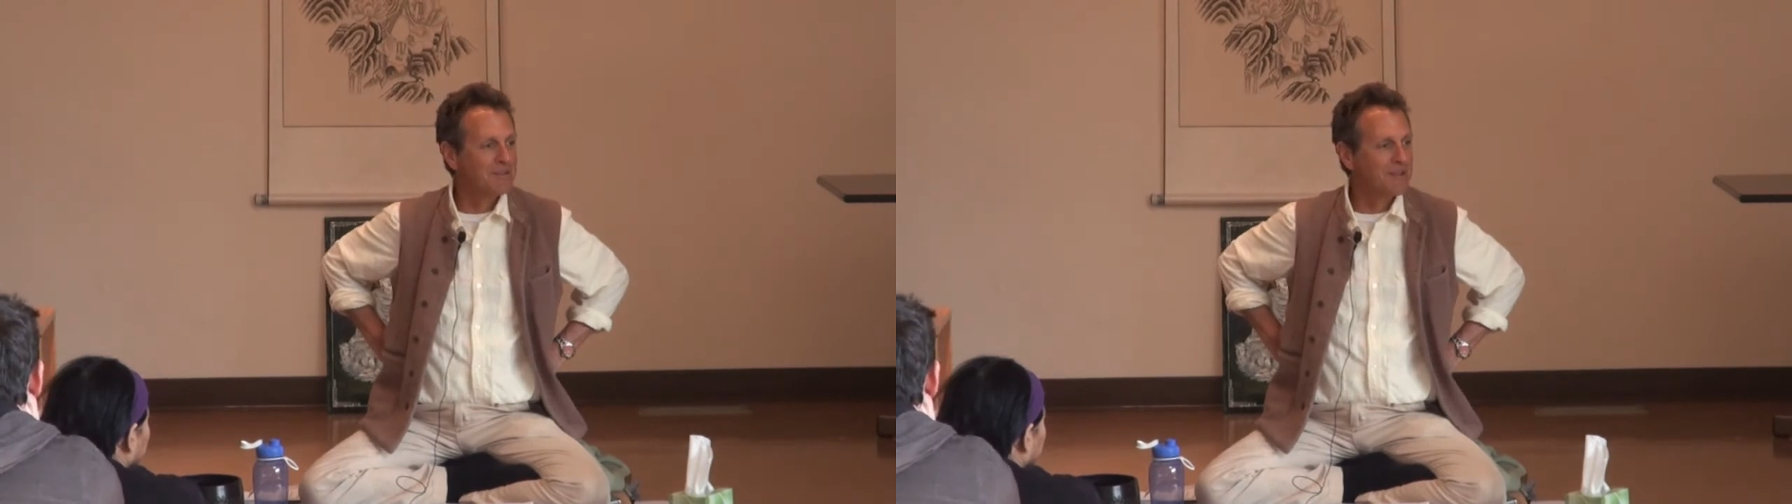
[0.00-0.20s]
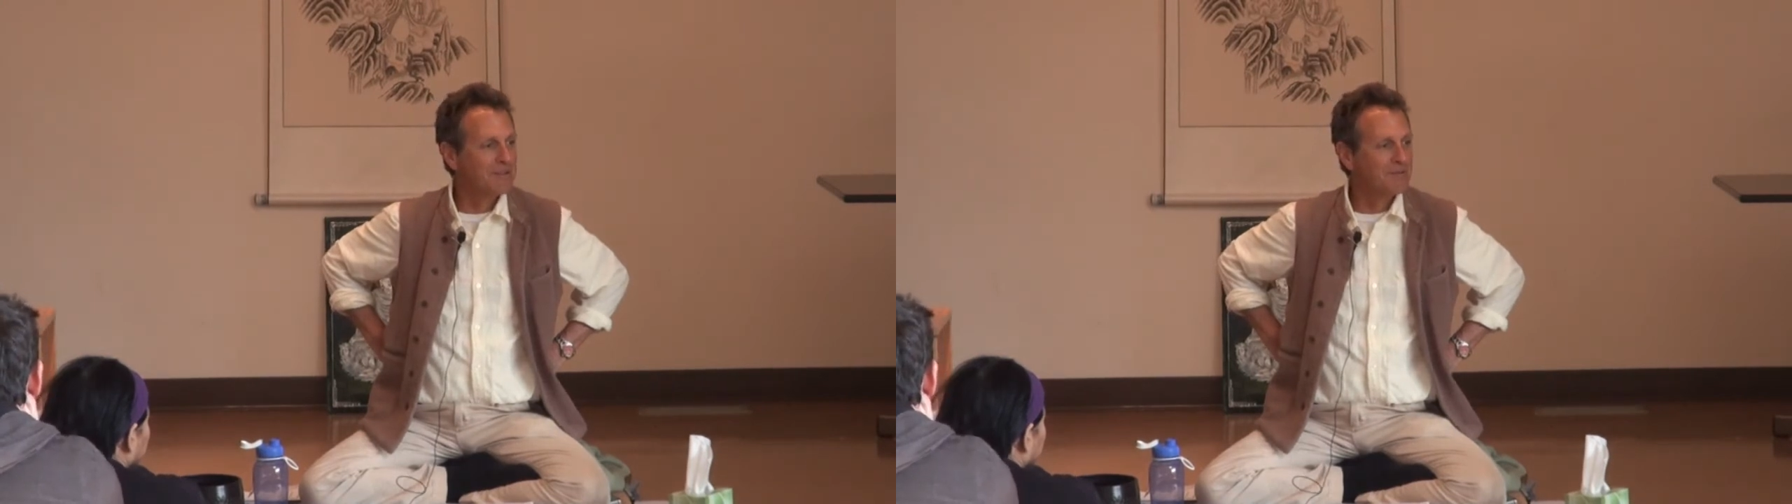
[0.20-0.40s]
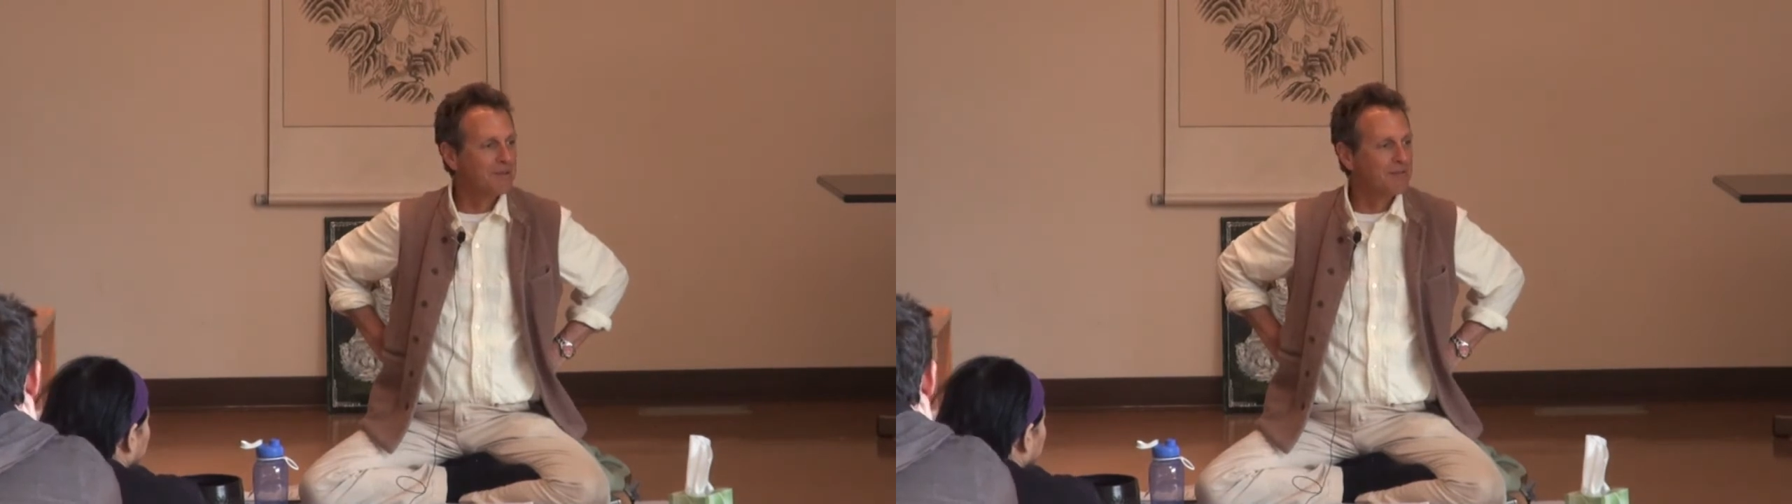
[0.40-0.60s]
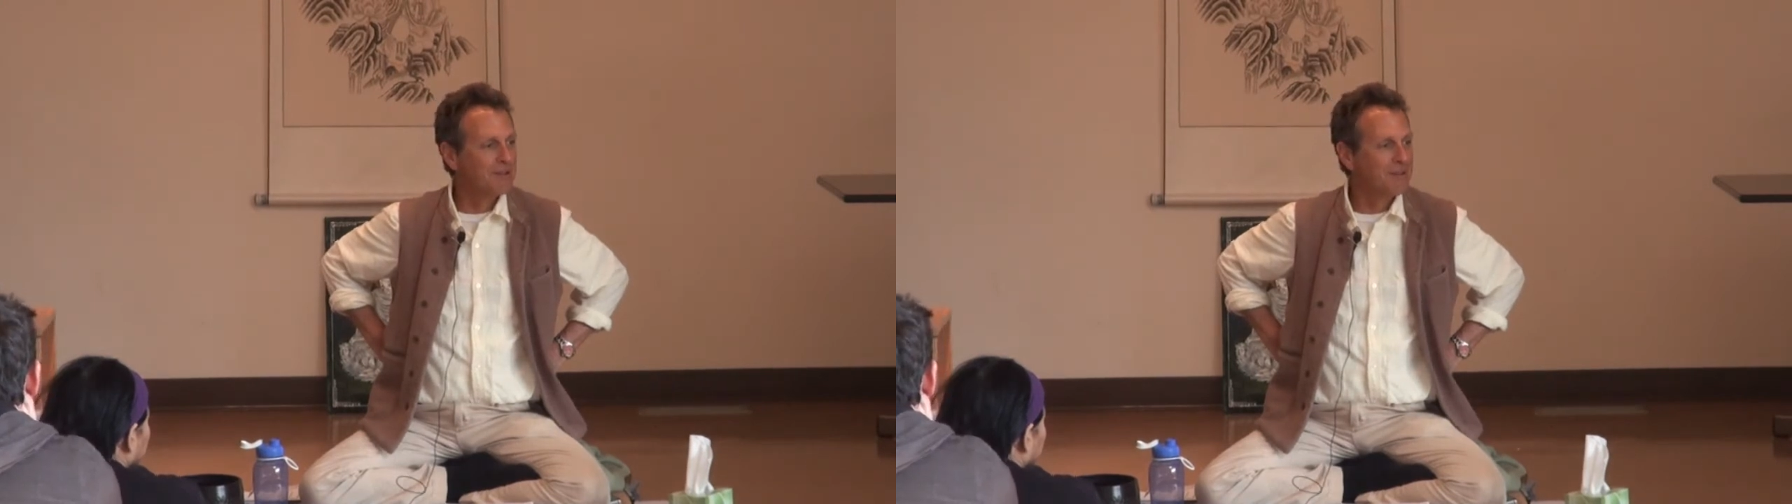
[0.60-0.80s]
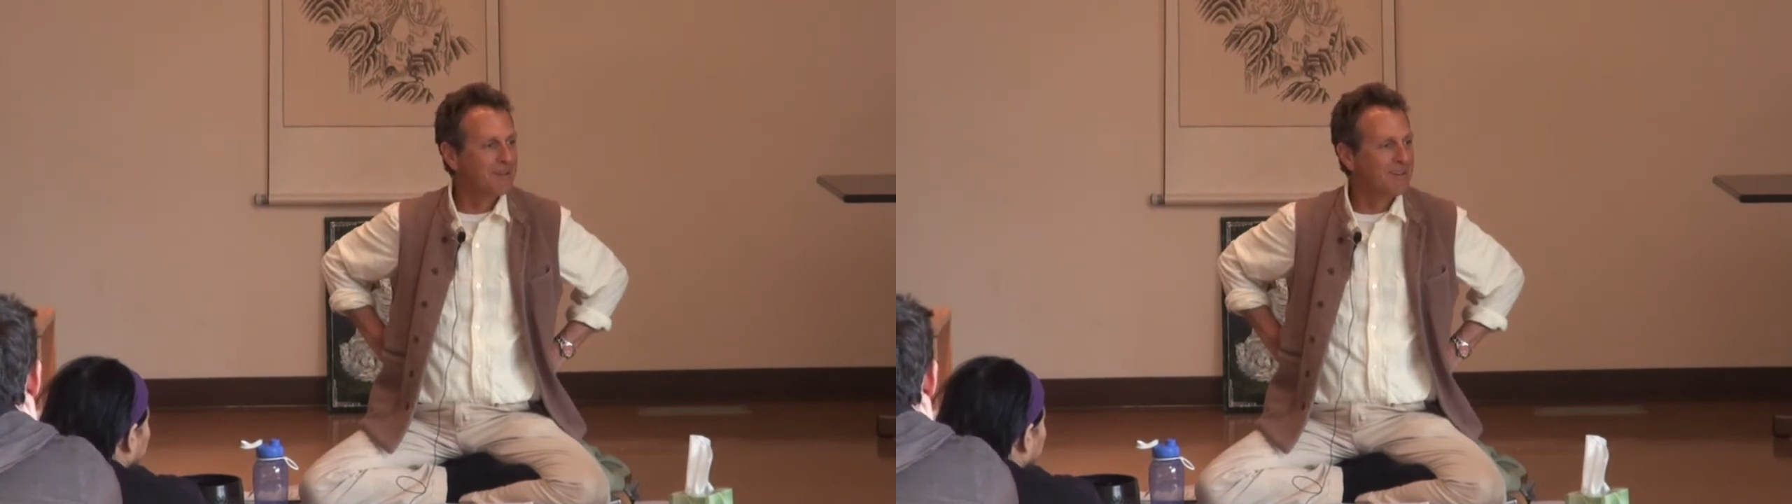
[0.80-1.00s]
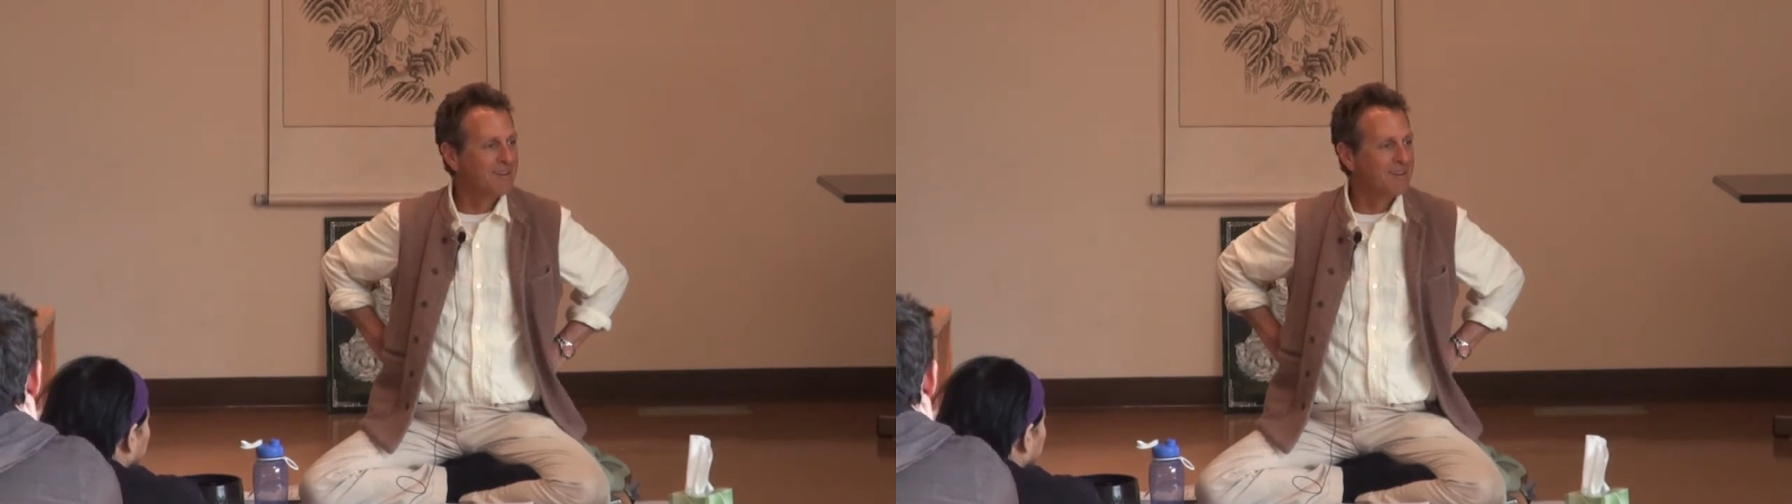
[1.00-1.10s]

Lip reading: such vivid